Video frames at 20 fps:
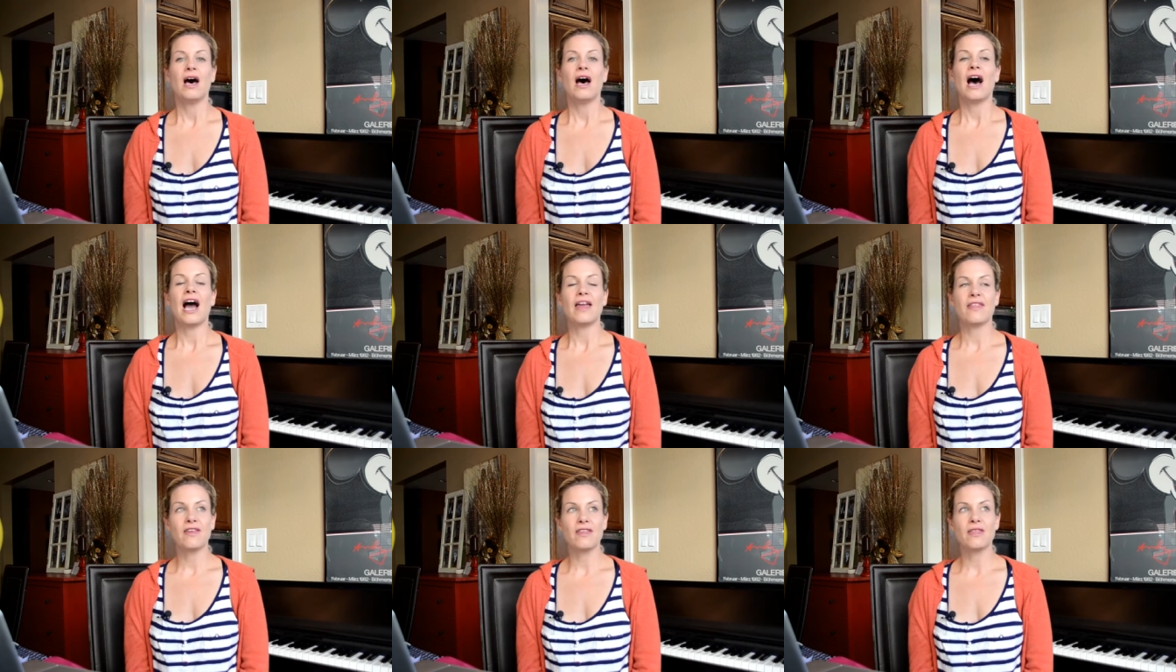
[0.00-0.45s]

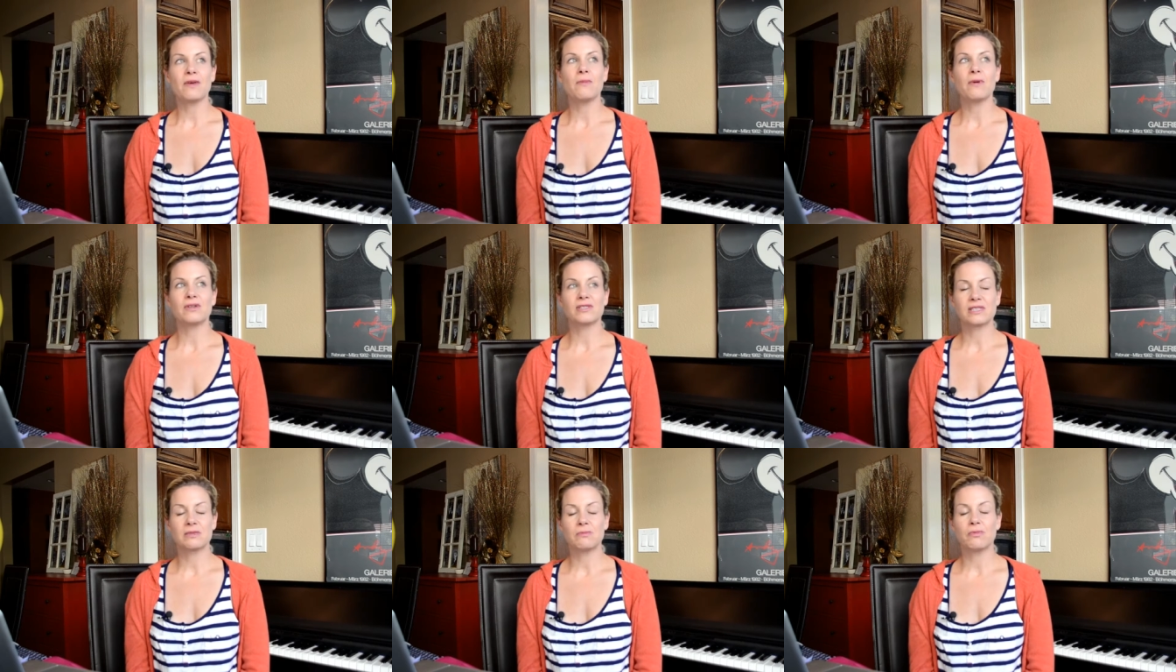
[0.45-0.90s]
I think the
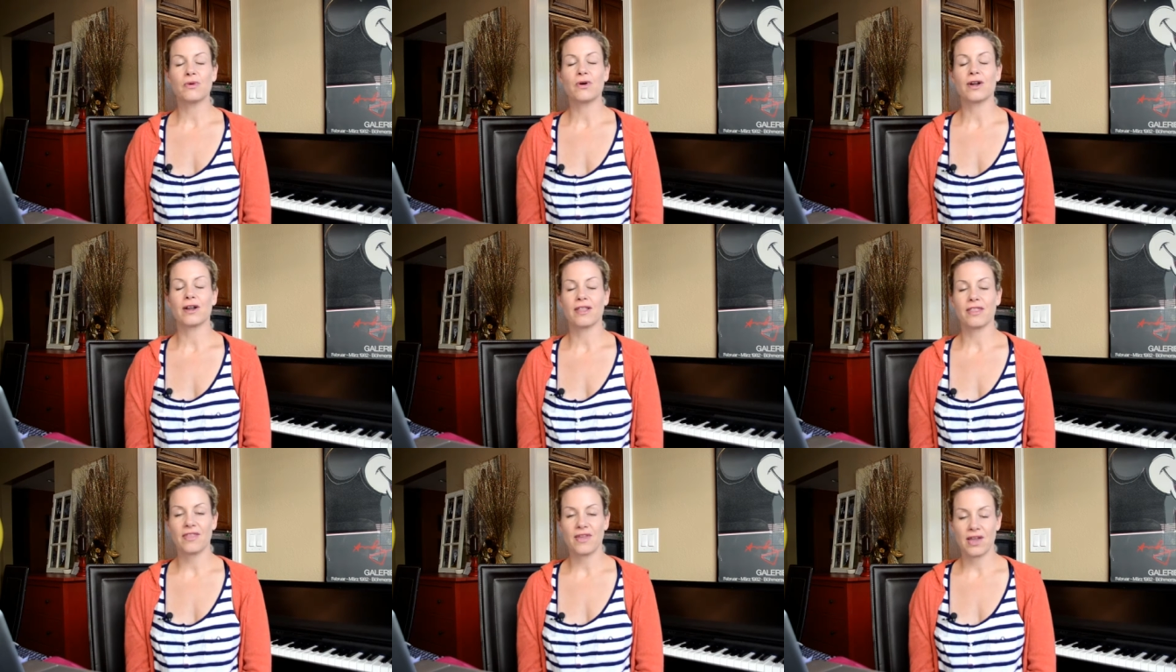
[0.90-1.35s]
most
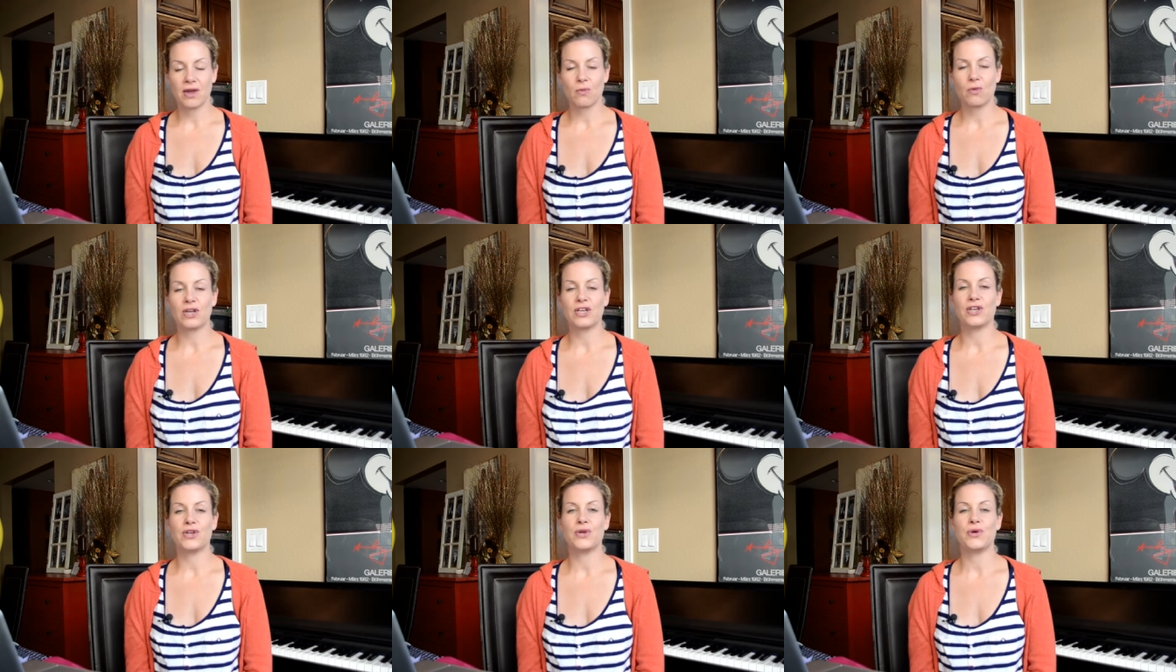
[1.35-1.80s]
important thing
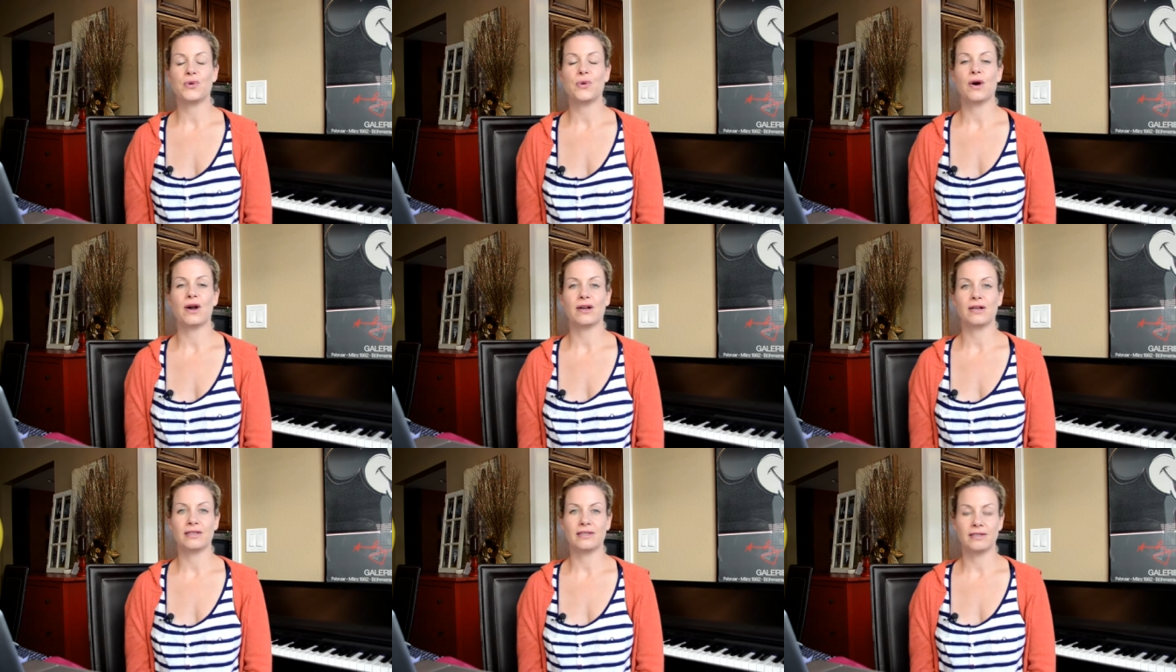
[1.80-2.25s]
when you
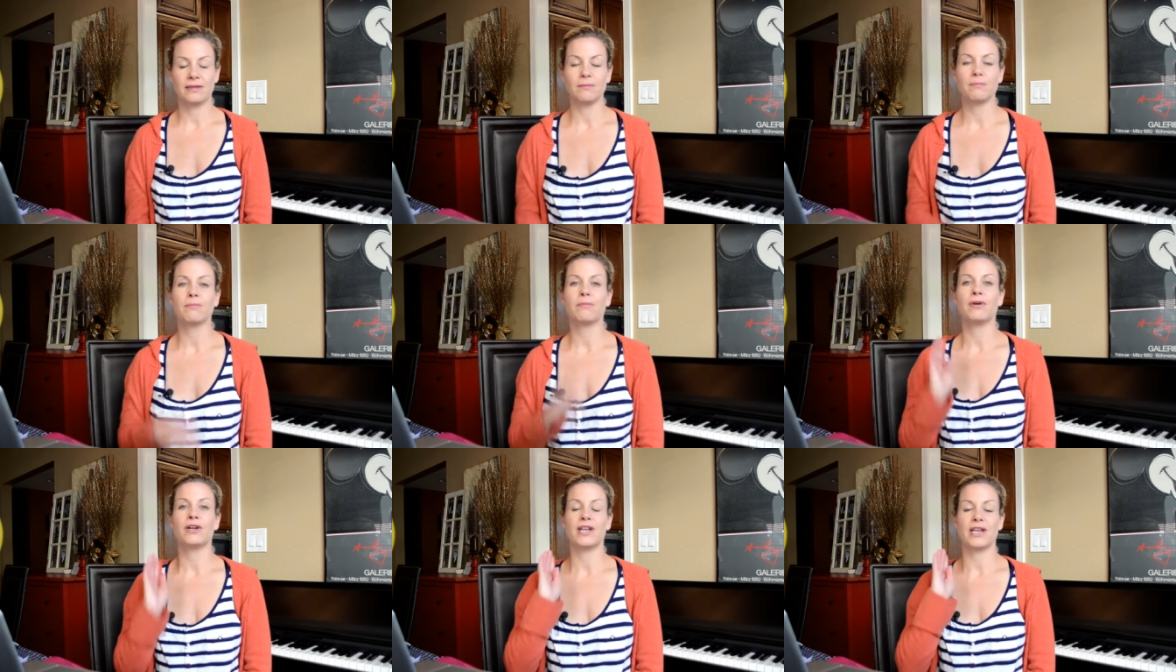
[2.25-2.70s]
are
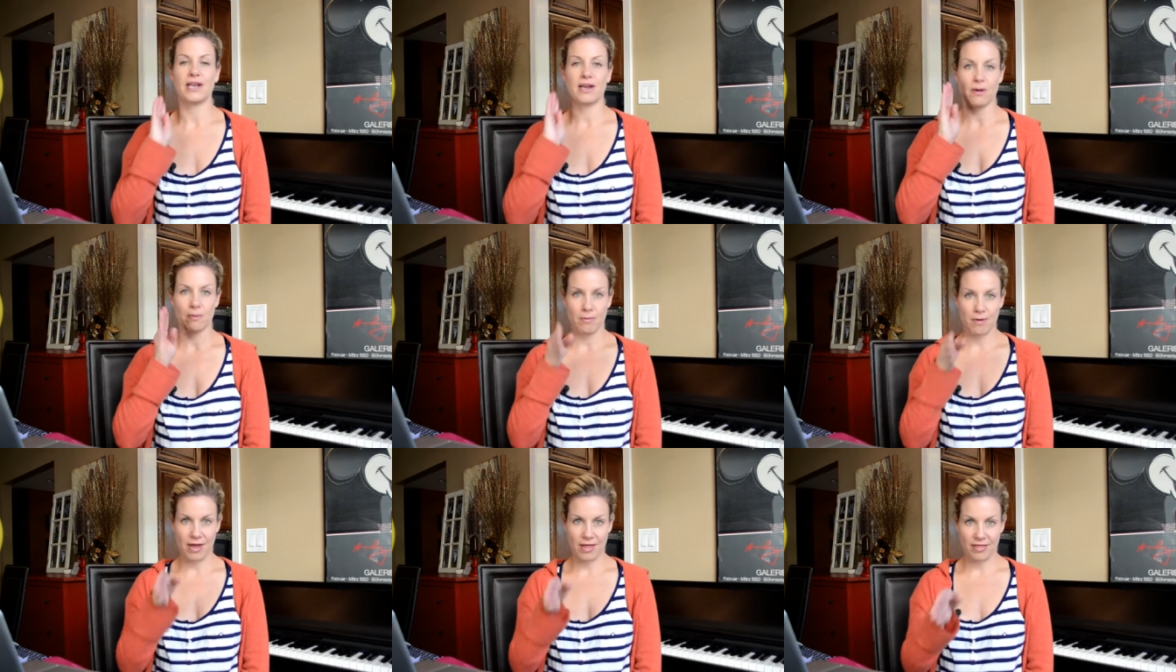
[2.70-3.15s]
putting
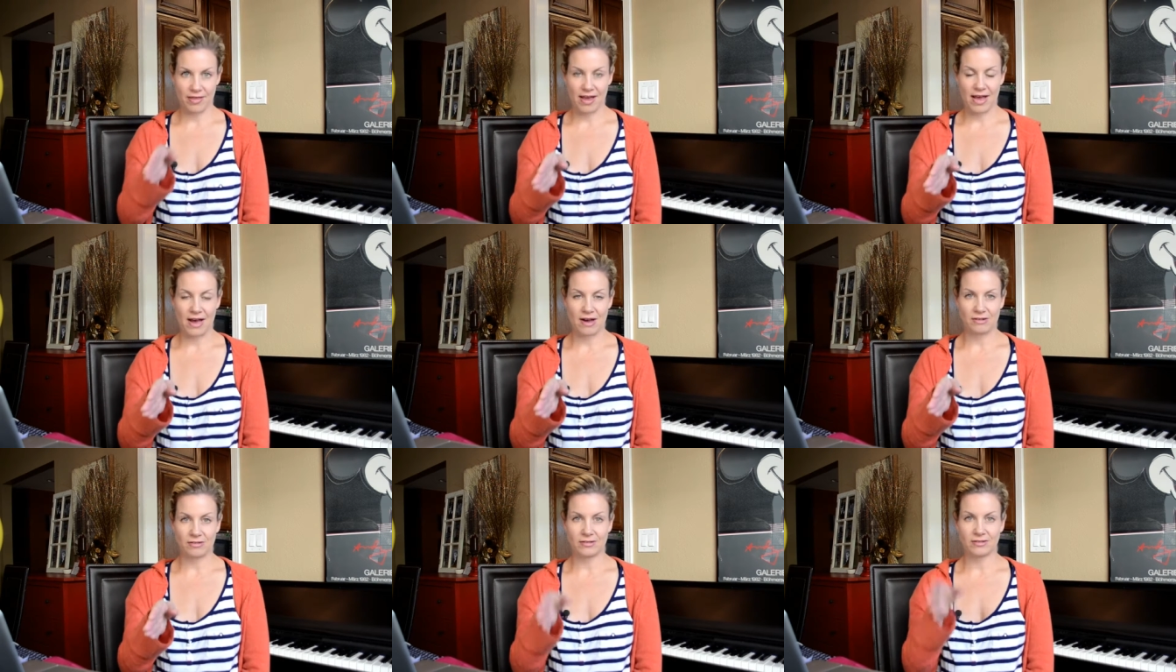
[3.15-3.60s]
your breath
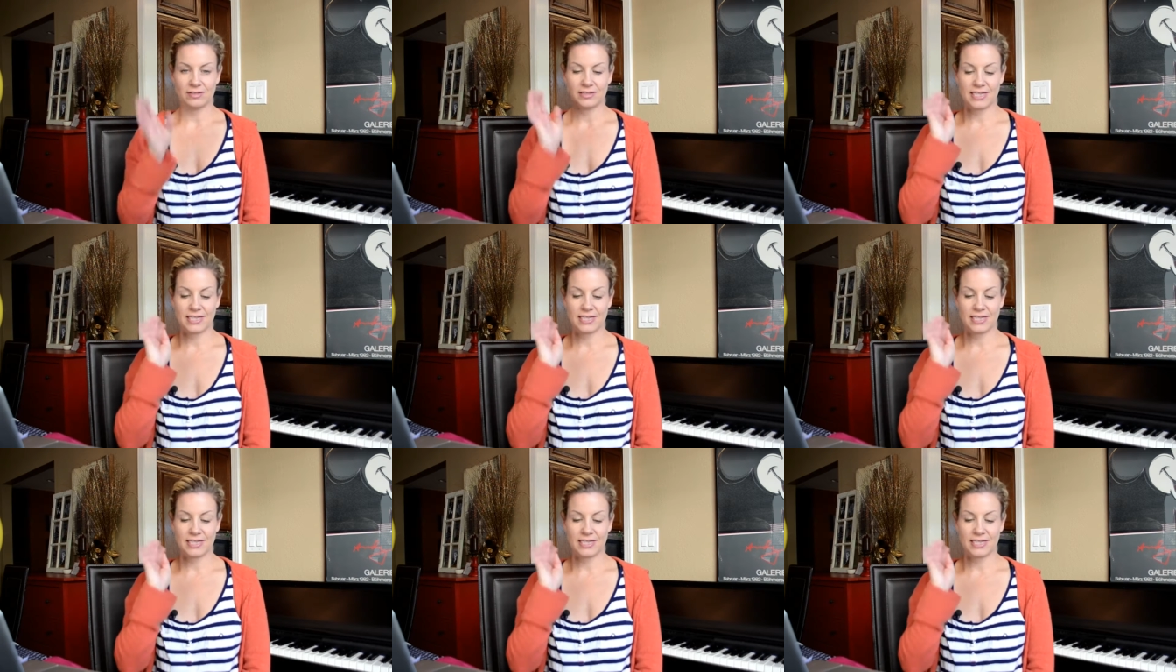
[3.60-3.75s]
out,